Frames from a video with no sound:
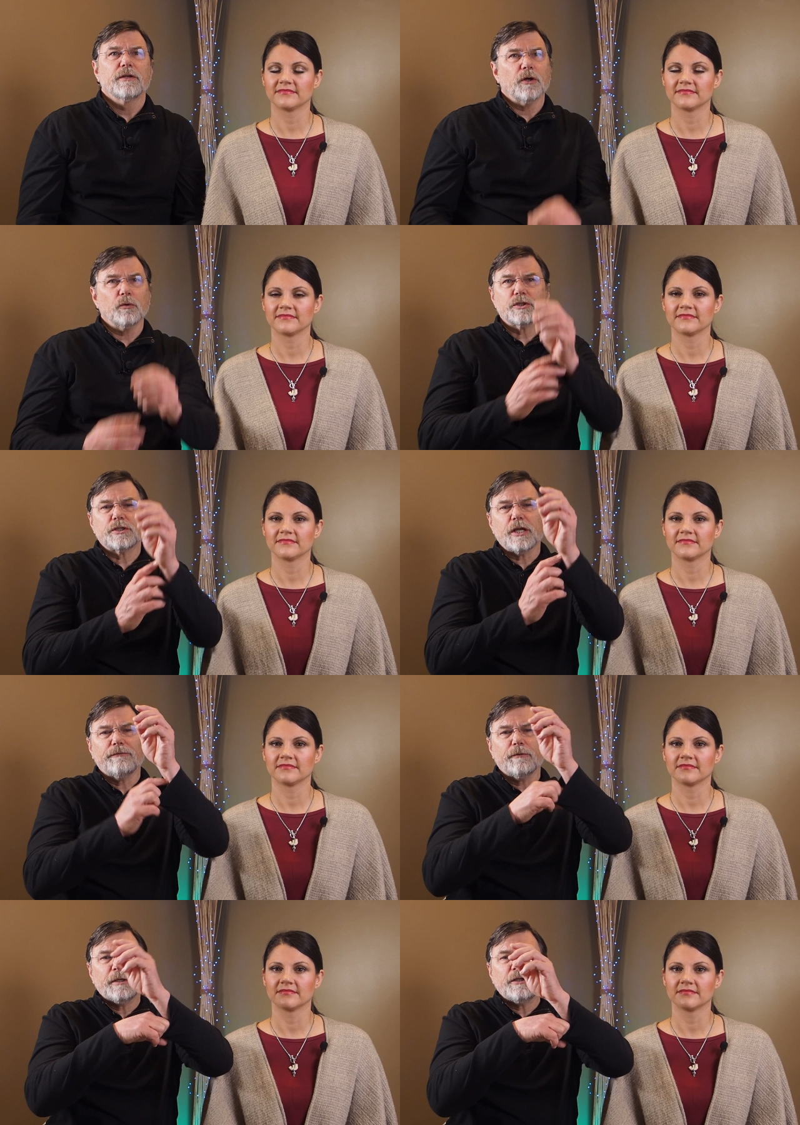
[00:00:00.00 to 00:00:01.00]
Speaker 1: Don't
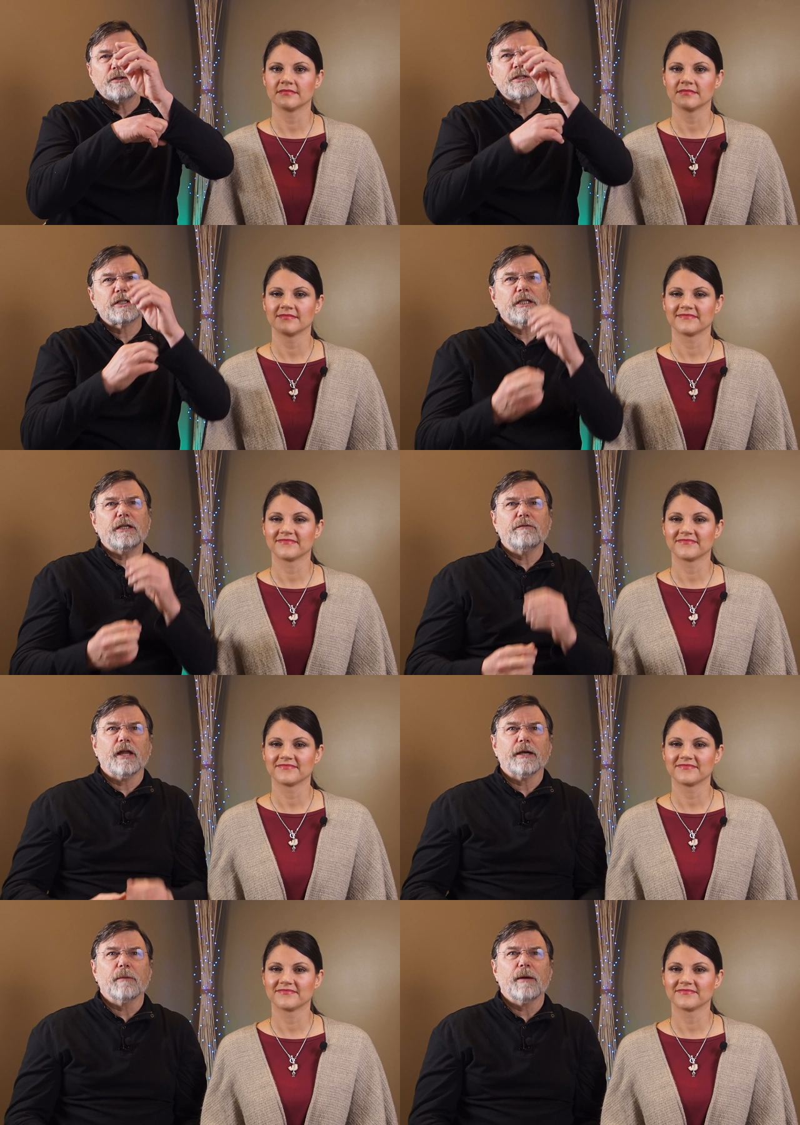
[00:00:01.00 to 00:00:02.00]
stuff them in your sleeve
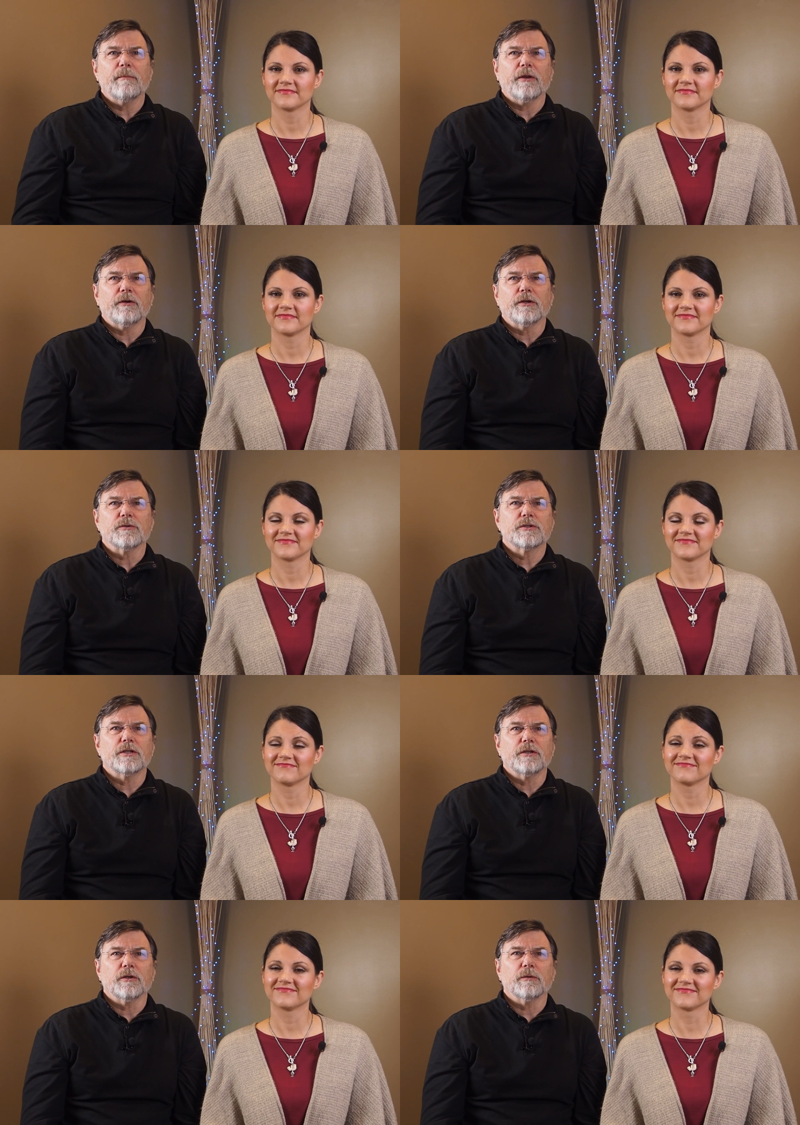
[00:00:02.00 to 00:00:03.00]
like my mother used
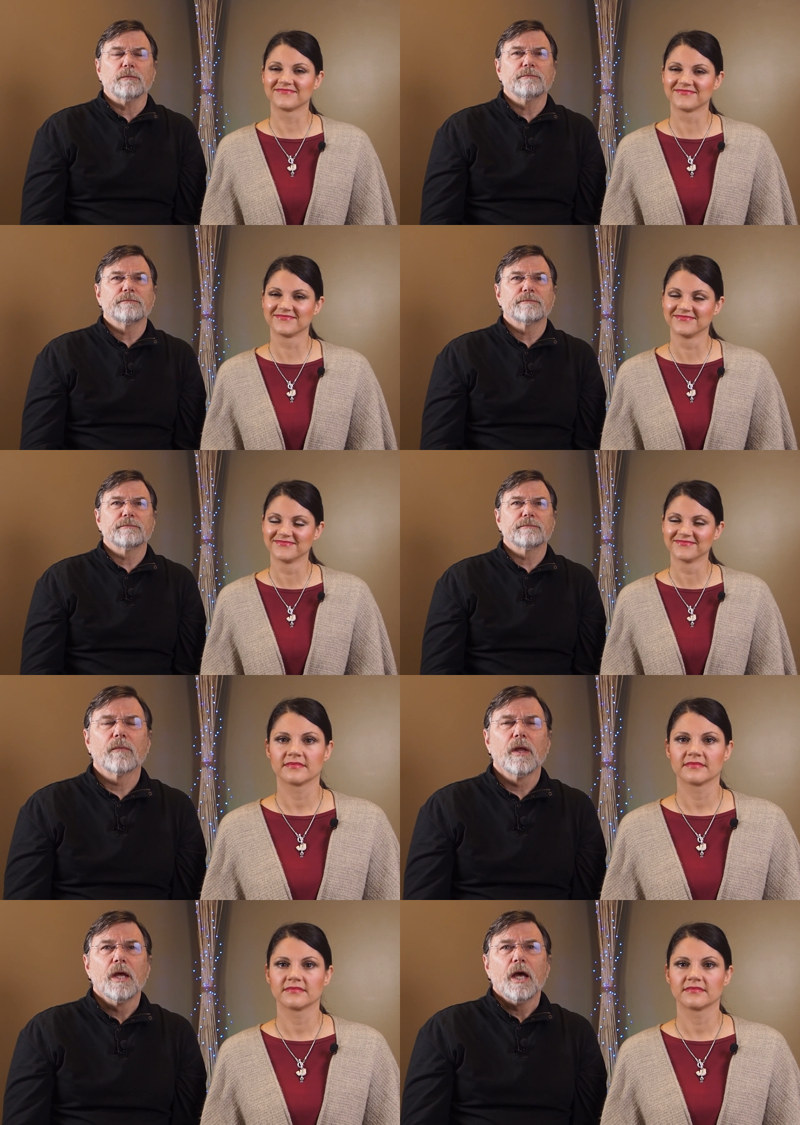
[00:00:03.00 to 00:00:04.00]
to do.
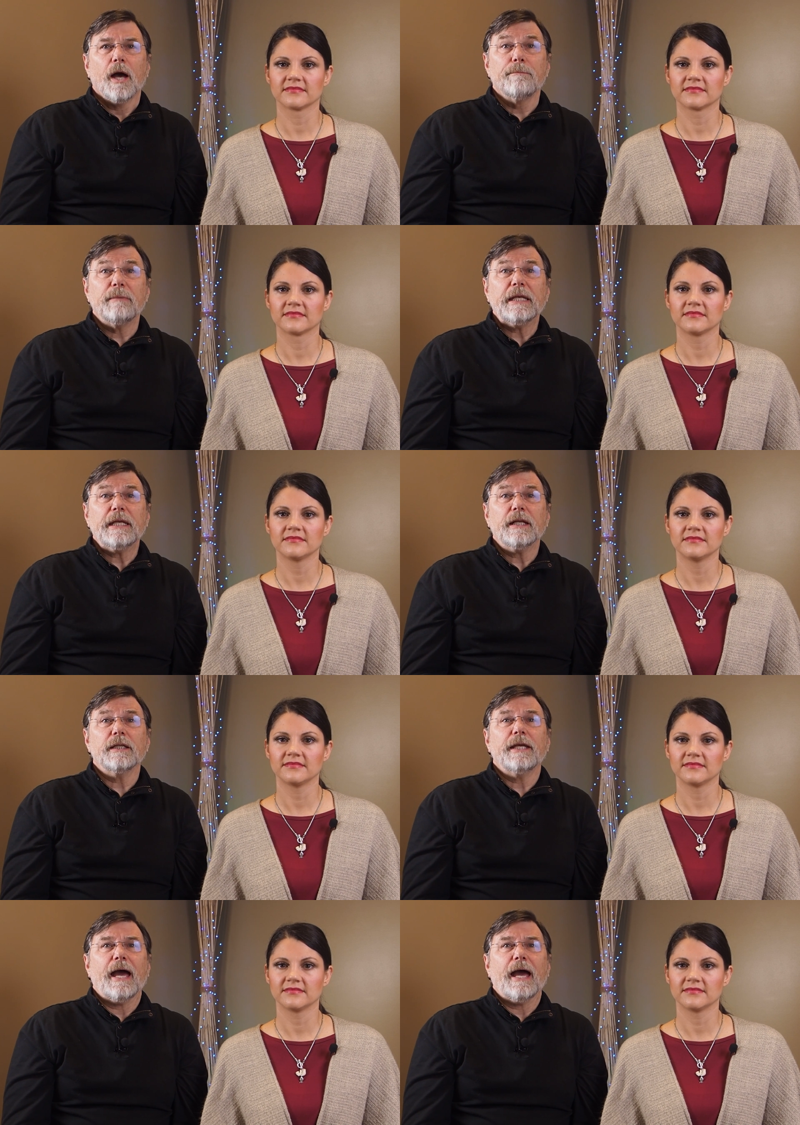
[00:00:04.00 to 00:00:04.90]
Immediately